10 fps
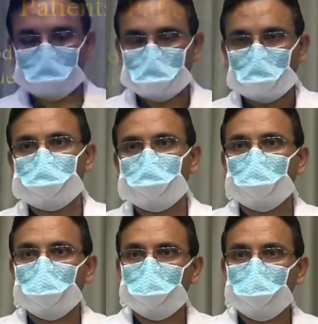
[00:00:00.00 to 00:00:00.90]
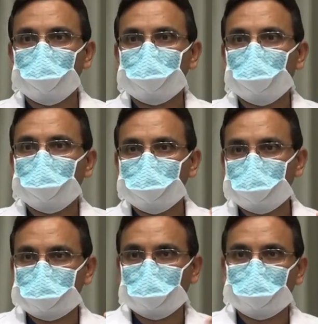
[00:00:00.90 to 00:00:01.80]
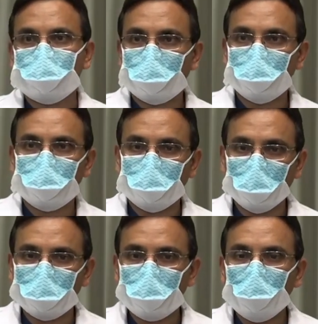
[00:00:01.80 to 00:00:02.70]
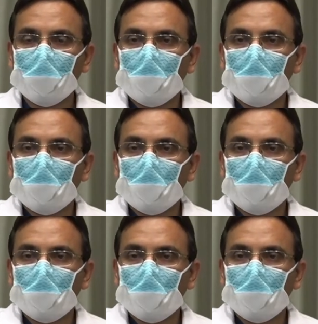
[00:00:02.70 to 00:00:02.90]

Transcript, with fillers: pressure kind of builds up and puts pressure on the body.